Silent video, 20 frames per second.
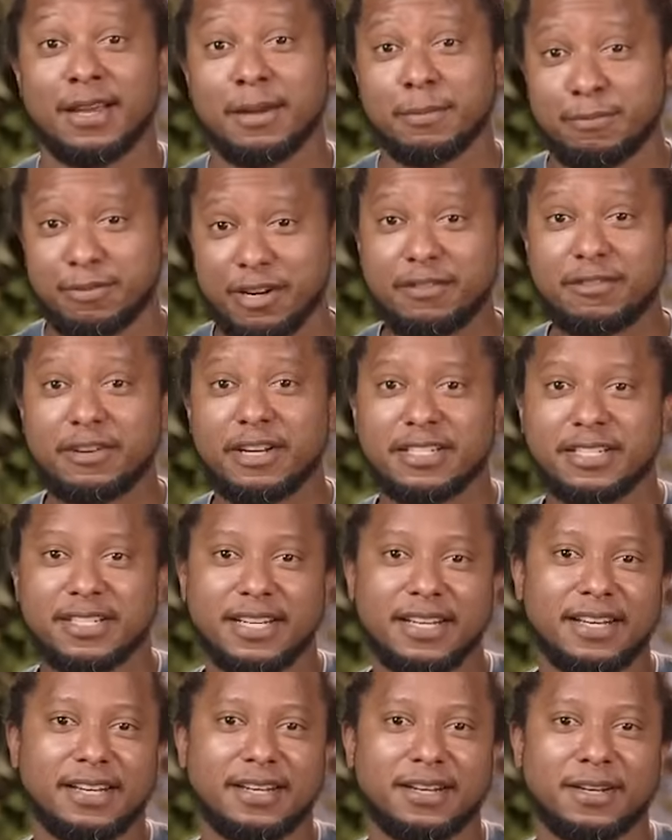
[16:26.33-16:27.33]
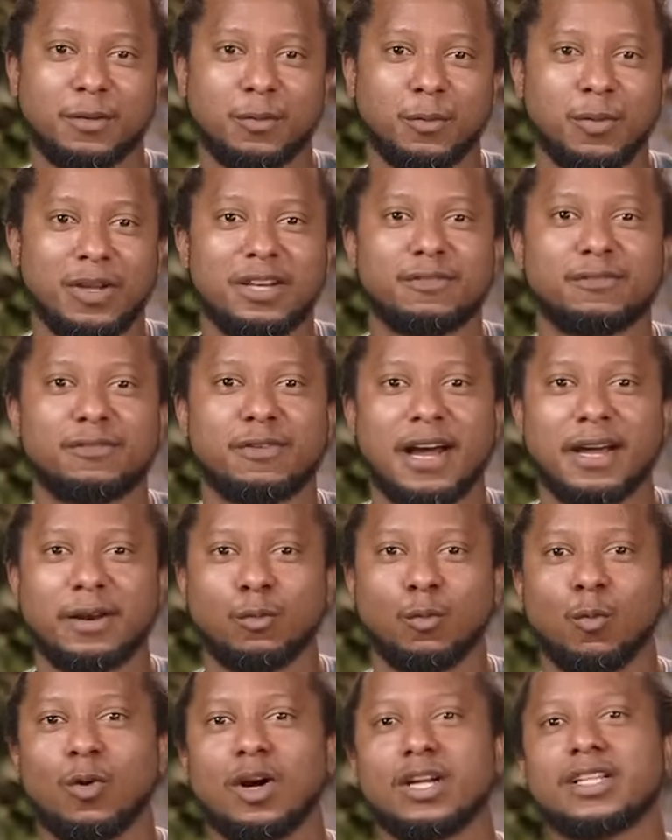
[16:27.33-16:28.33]
Previously, we defined
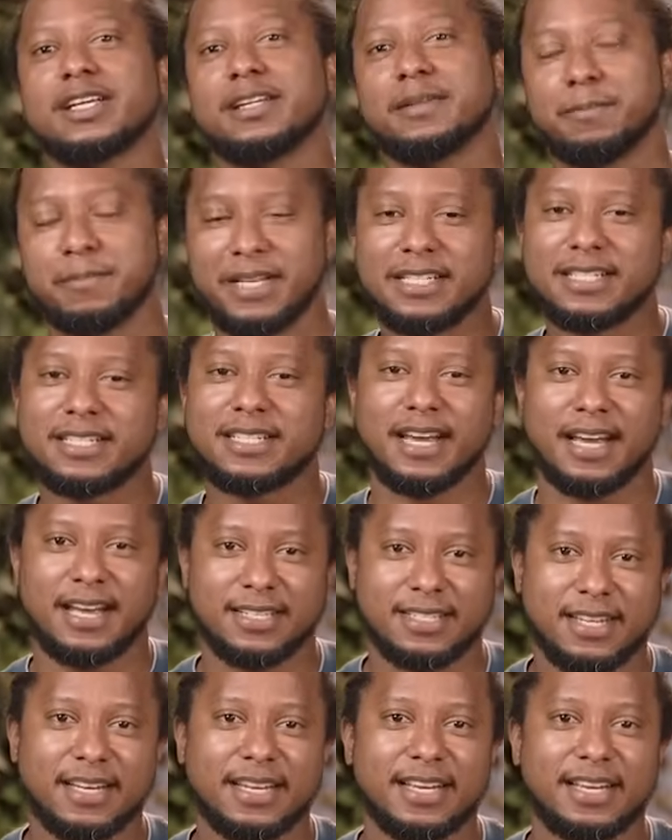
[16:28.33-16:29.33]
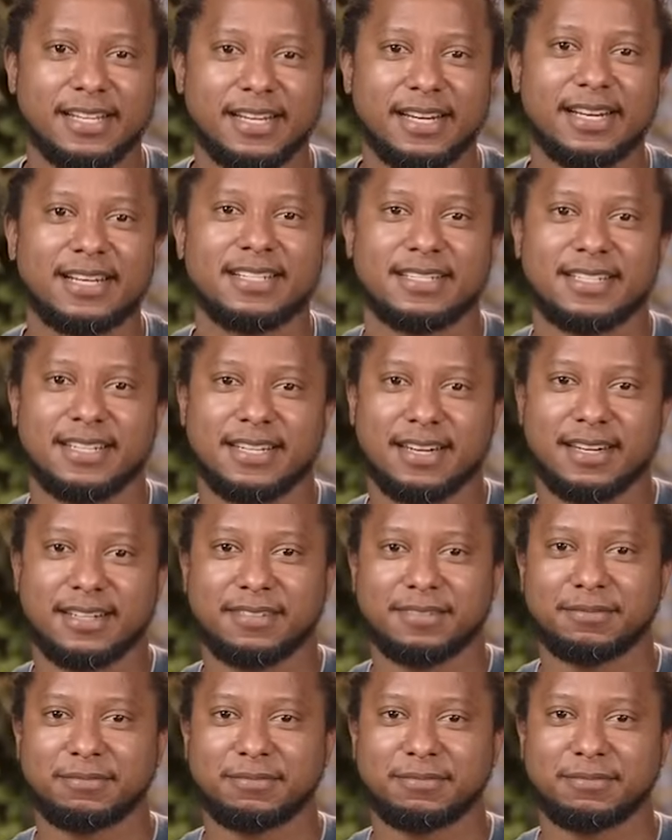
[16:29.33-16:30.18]
what it means to escalate an incident.